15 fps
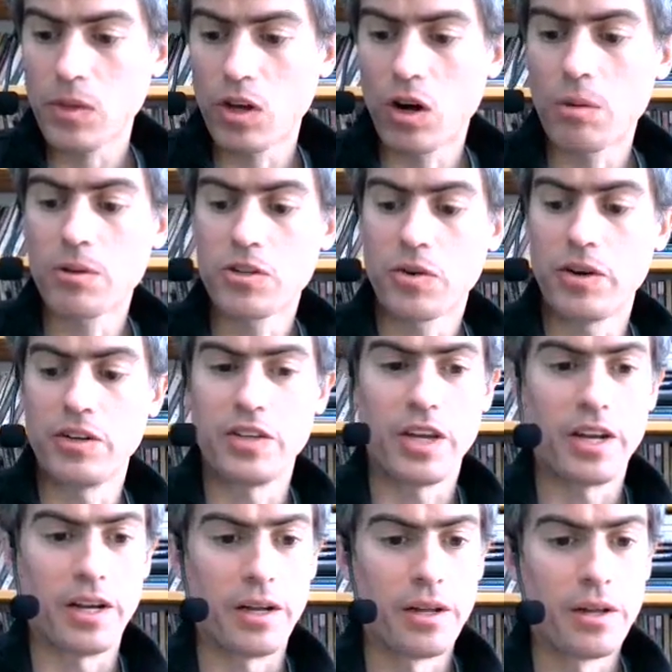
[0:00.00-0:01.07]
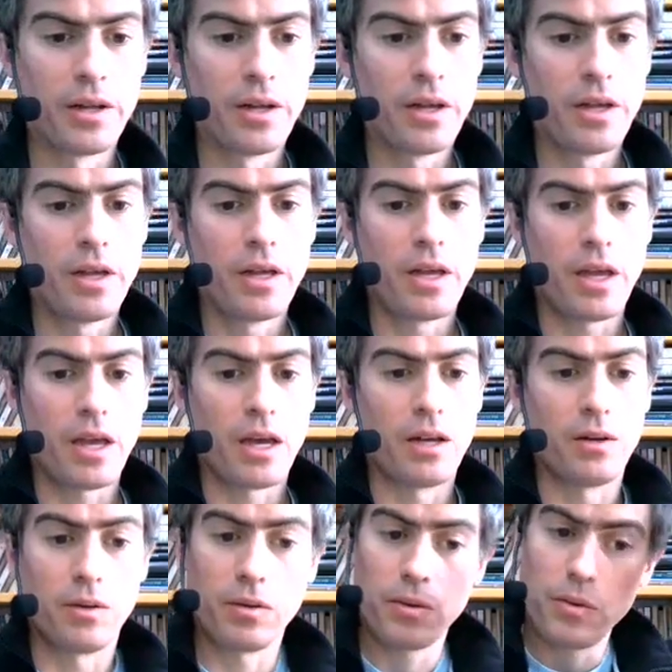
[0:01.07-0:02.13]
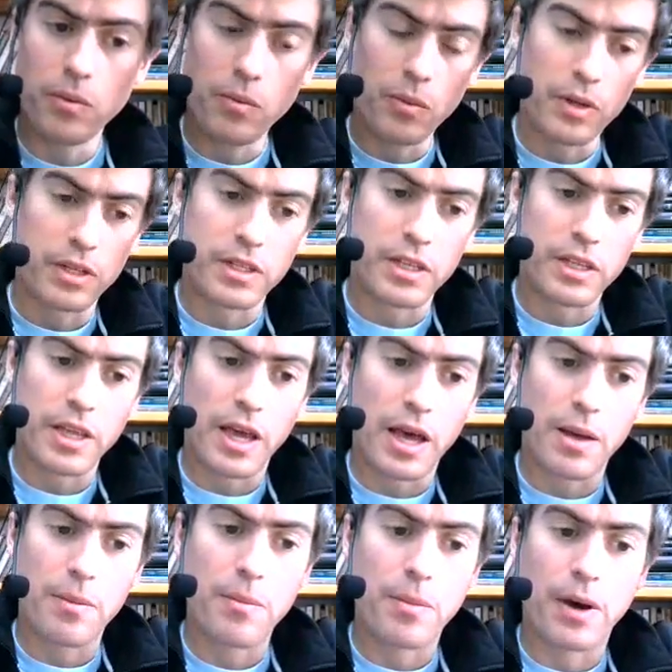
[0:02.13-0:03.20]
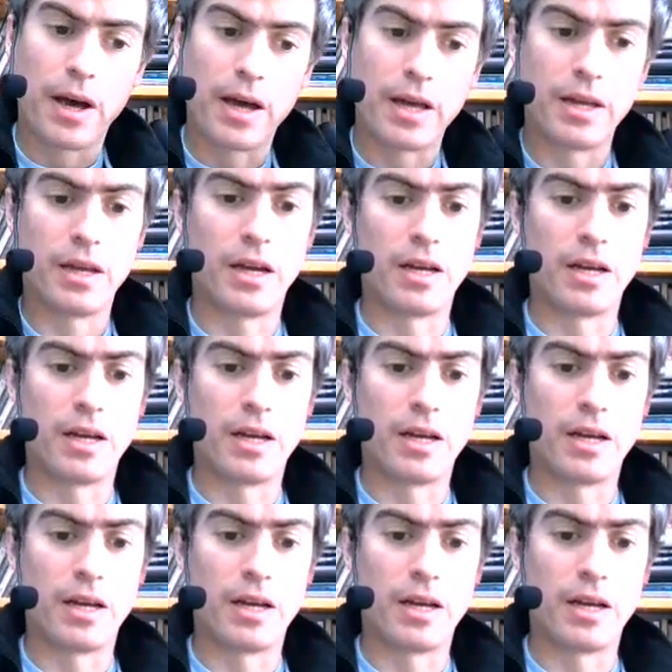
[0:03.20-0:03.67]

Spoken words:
arbitrary data, and we did that by